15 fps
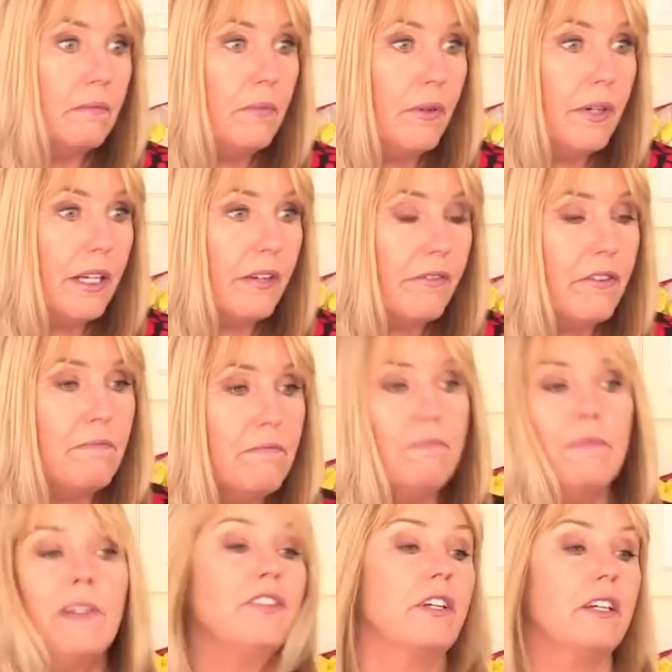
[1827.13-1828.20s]
Morning
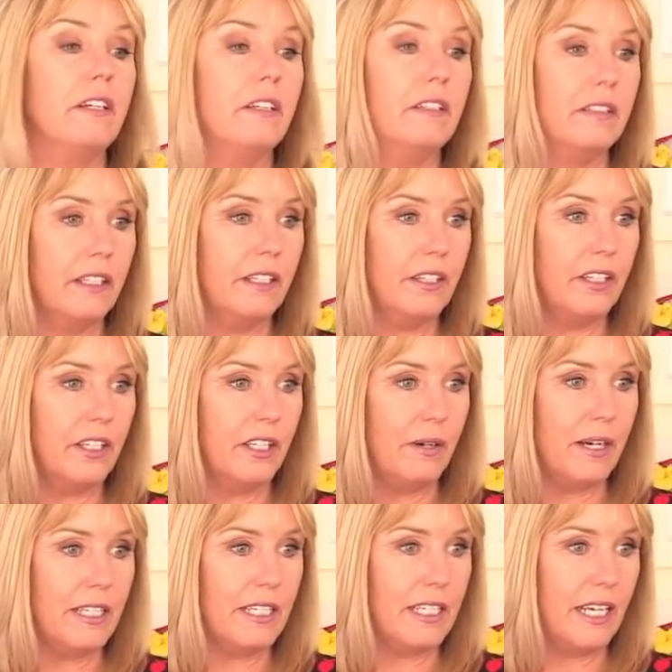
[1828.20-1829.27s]
from Michigan in the
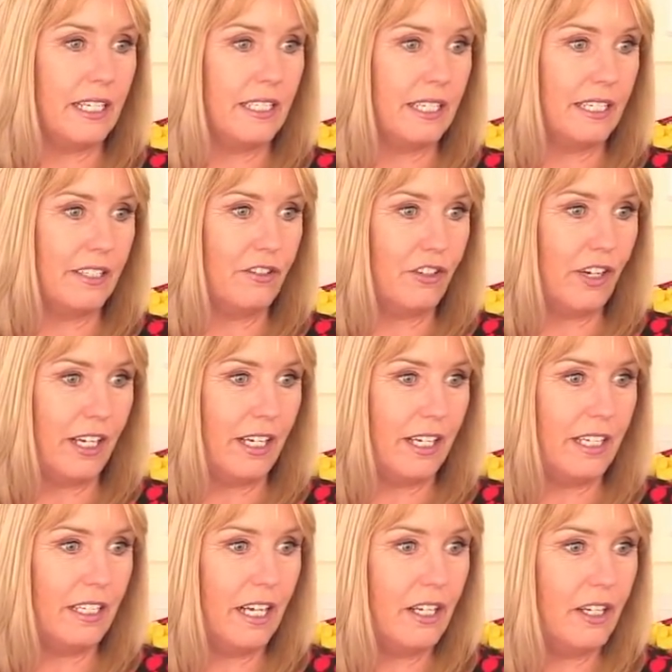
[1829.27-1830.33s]
USA, says
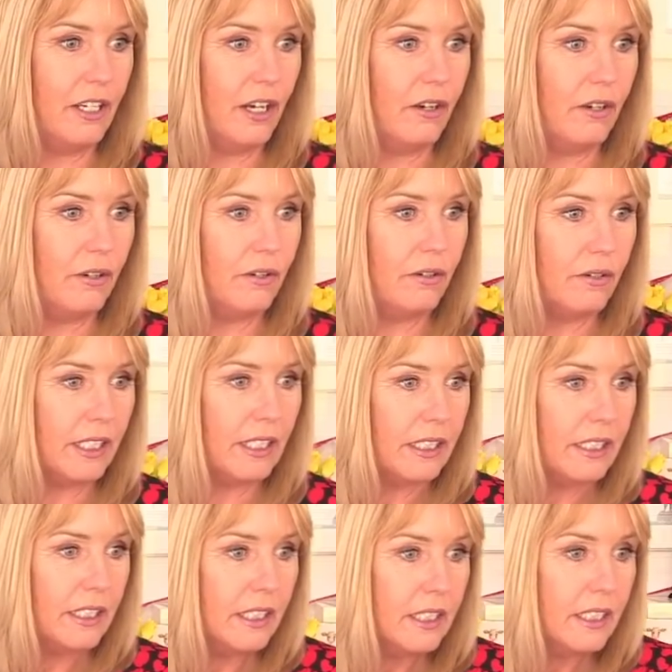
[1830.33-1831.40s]
Jane. Hello.